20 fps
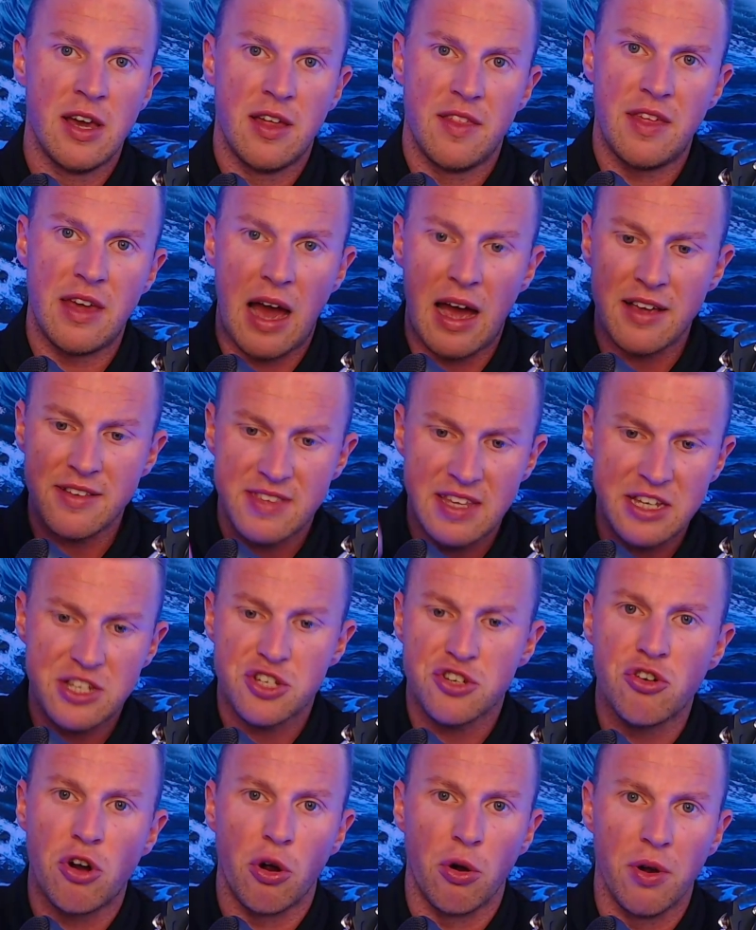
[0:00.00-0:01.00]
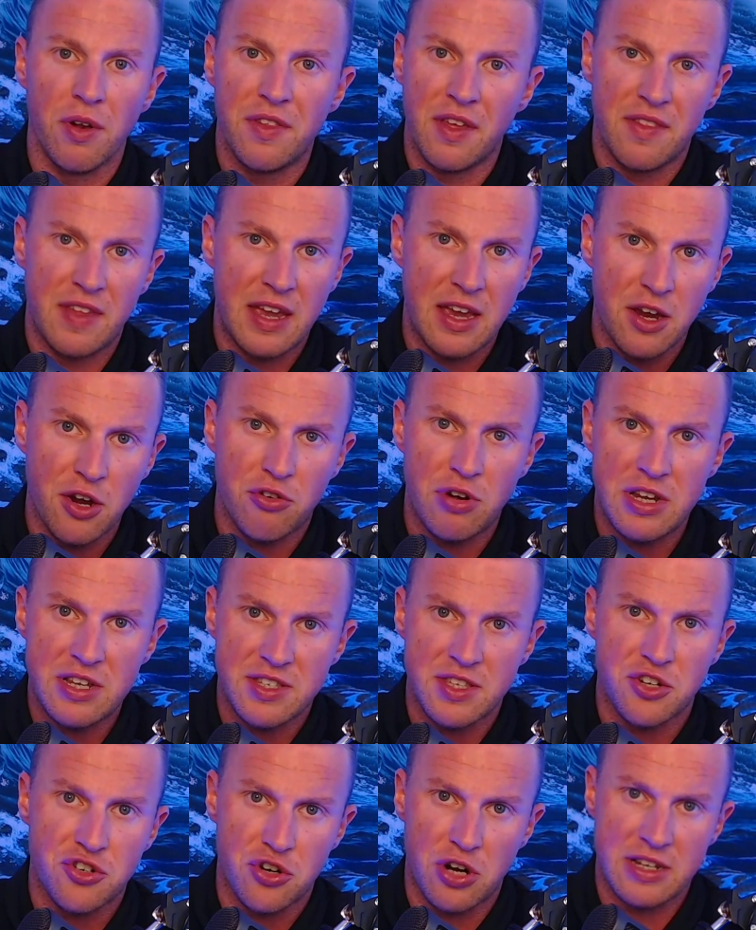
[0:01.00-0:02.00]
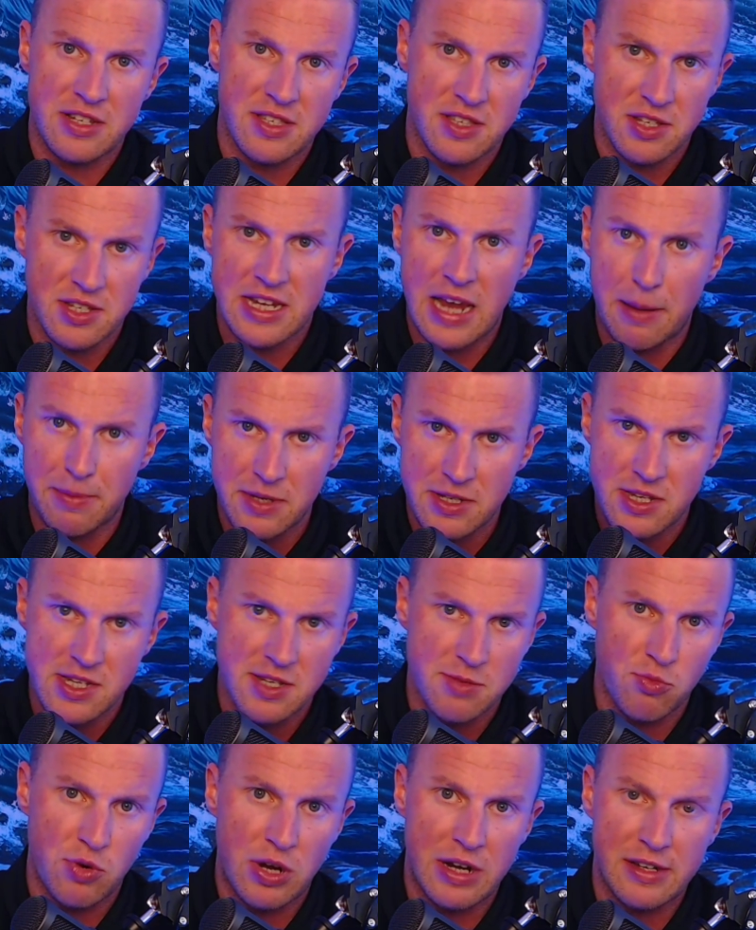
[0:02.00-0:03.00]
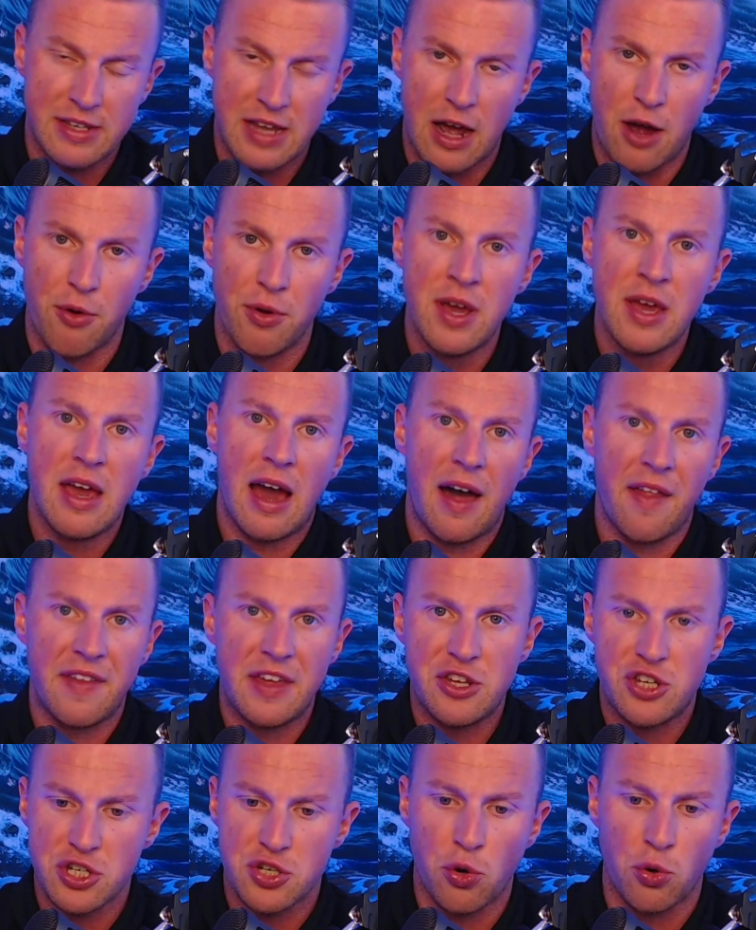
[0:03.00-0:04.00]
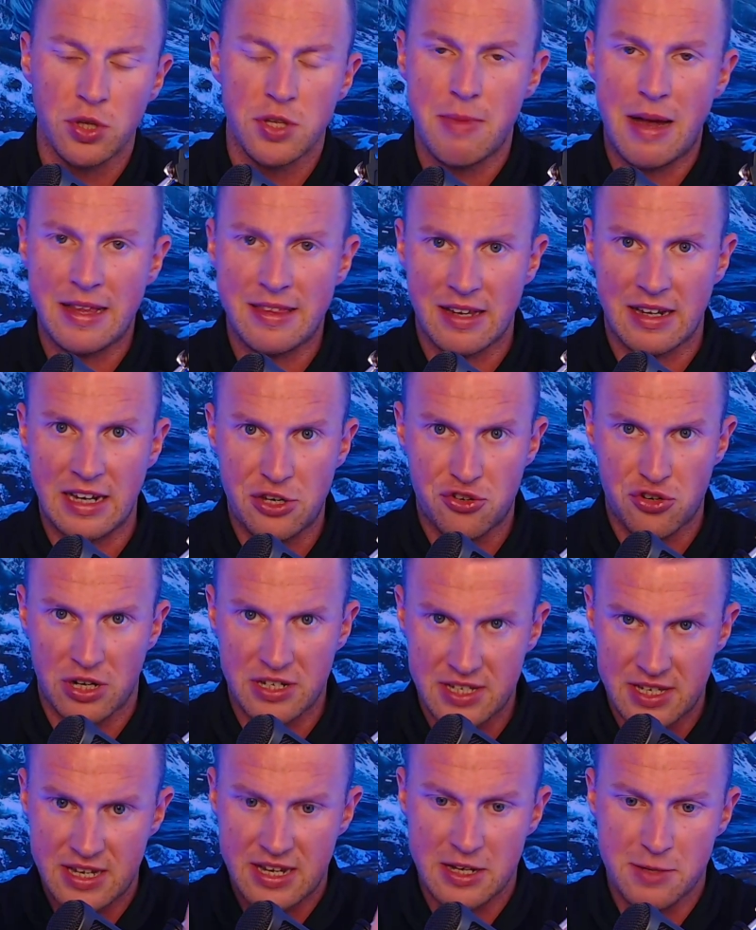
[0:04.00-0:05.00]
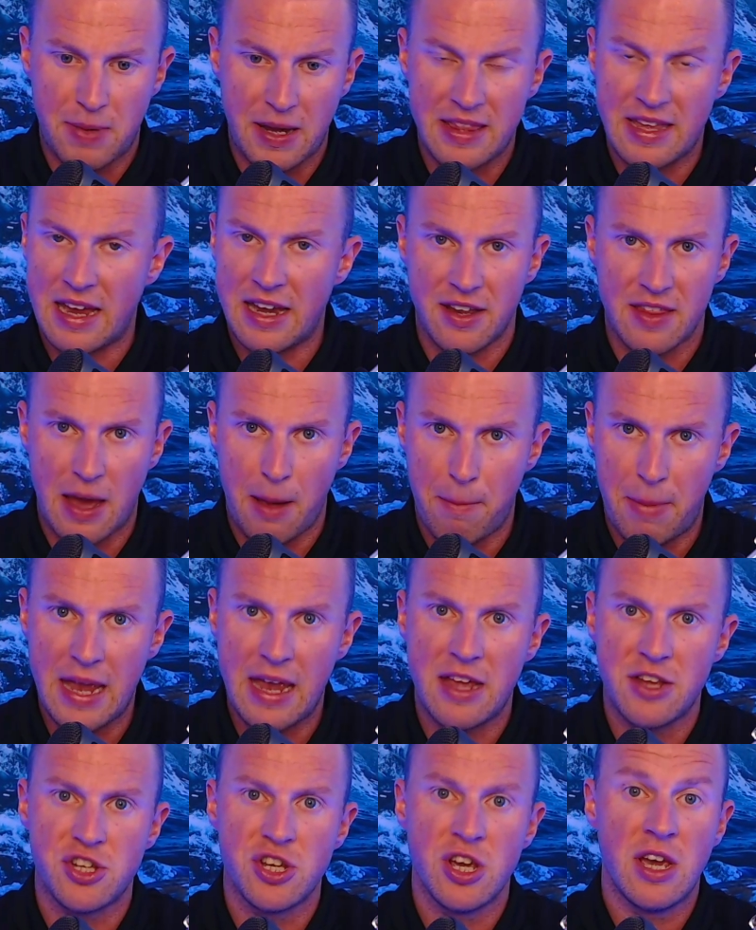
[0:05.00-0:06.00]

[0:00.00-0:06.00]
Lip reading: As they scrolled, they increased the trust, the skepticism went down, and they just automatically trusted us by the end of that page.